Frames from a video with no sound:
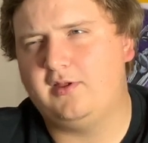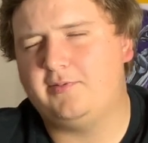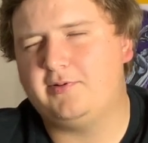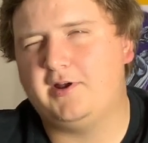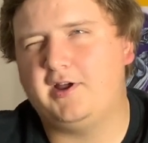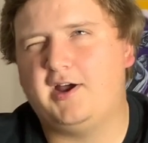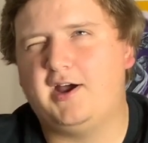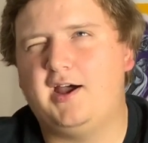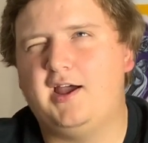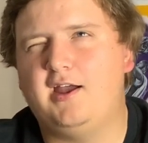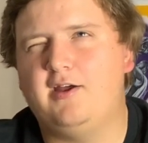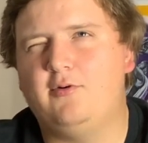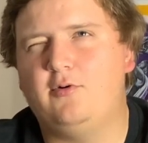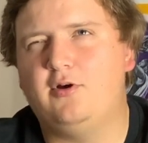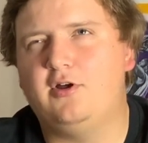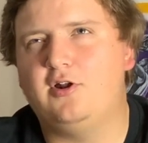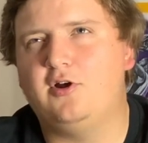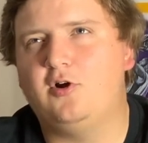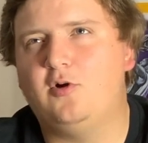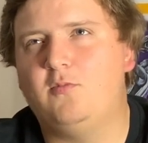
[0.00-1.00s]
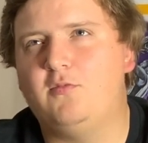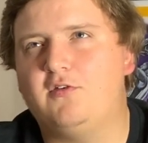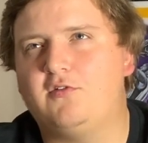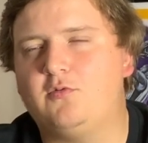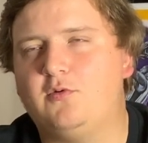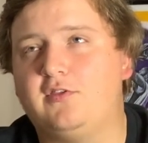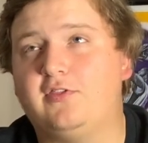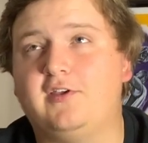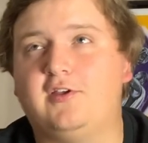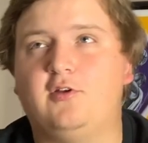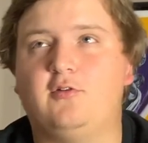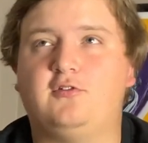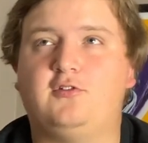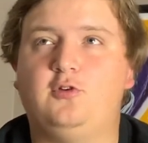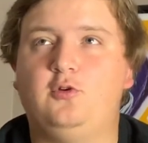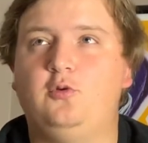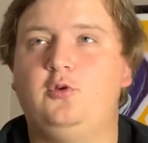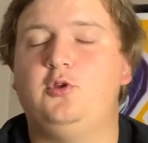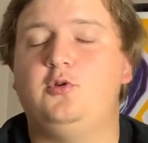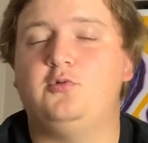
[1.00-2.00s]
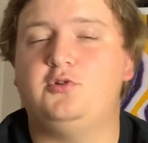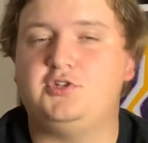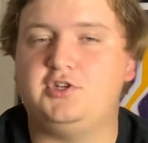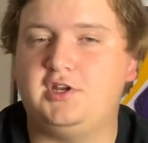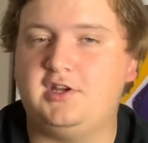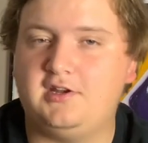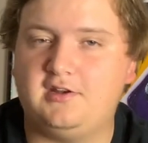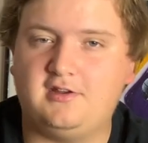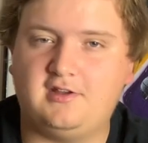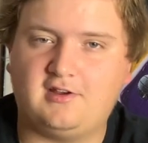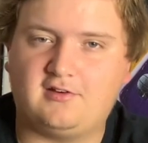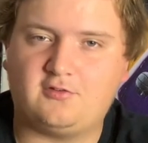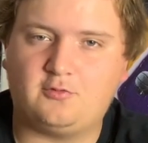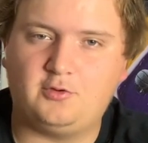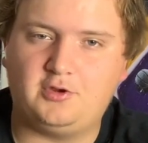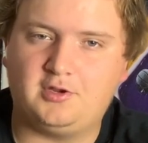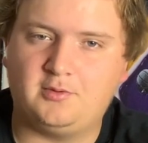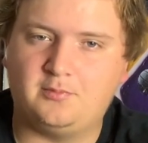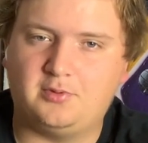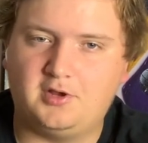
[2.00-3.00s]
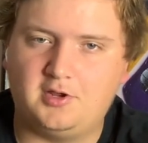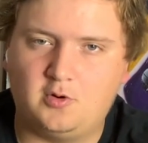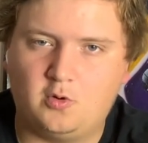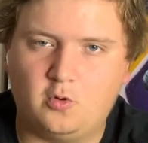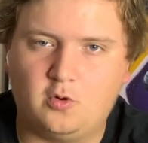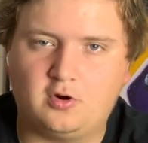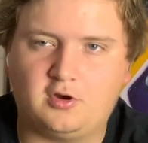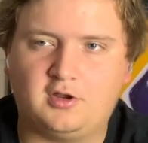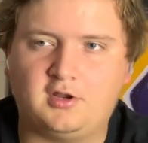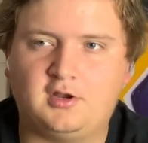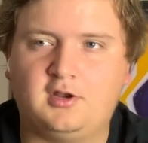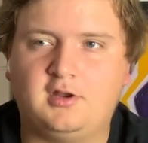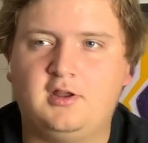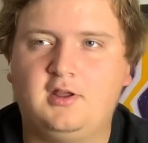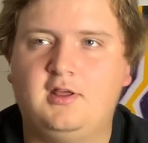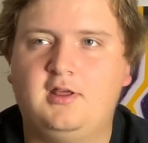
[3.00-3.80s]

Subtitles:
Iowa at home this week. They go to Eugene next week and play Oregon.